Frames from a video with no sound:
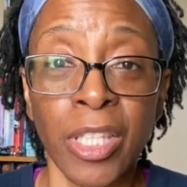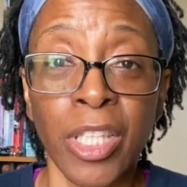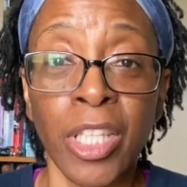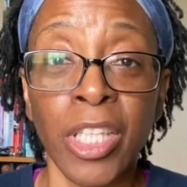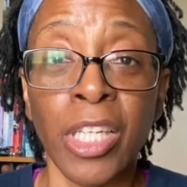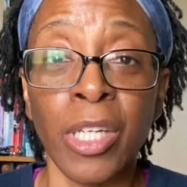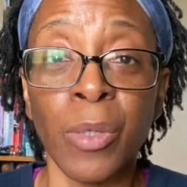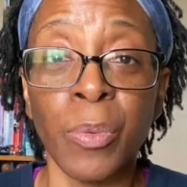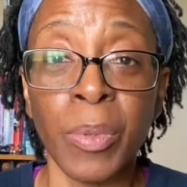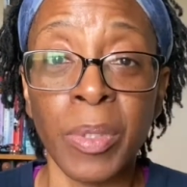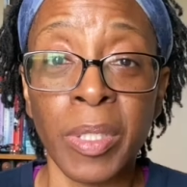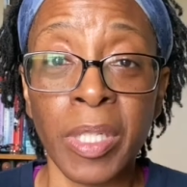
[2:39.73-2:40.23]

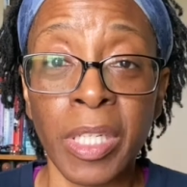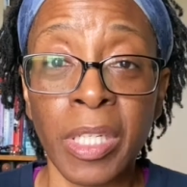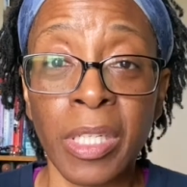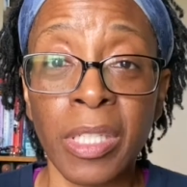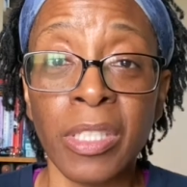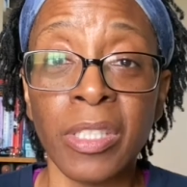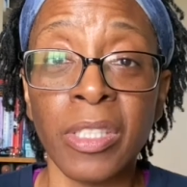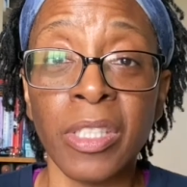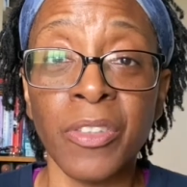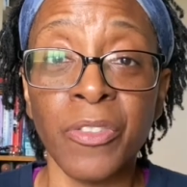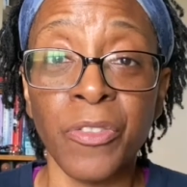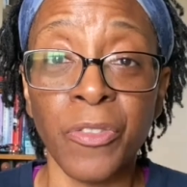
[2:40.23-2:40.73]
the
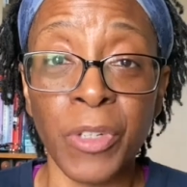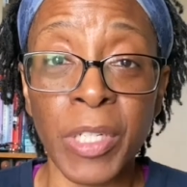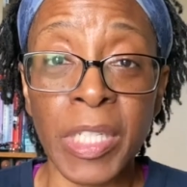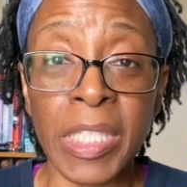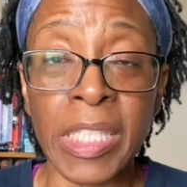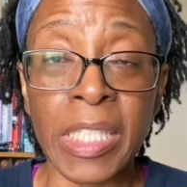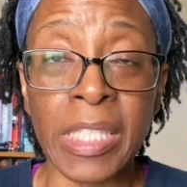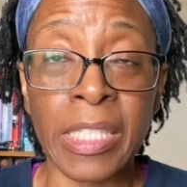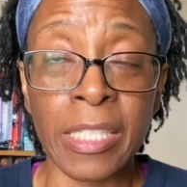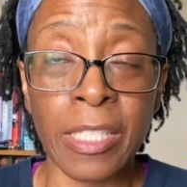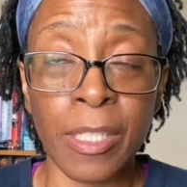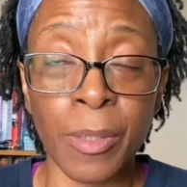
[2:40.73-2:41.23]
ridiculously
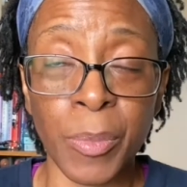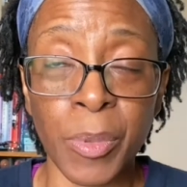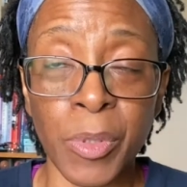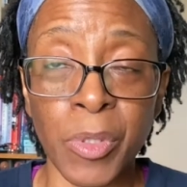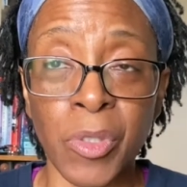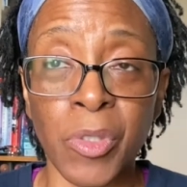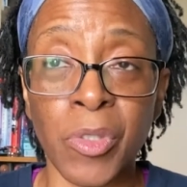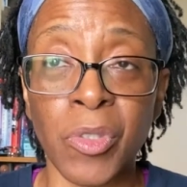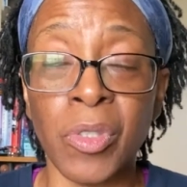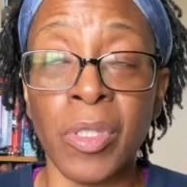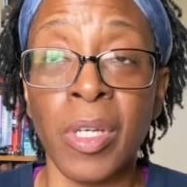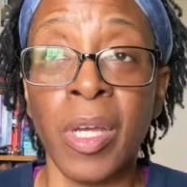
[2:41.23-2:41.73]
freezing
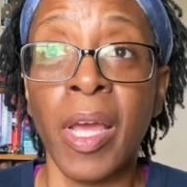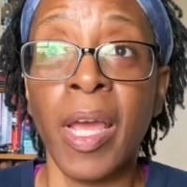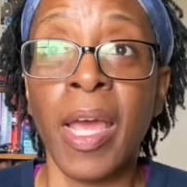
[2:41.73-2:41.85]
temperatures,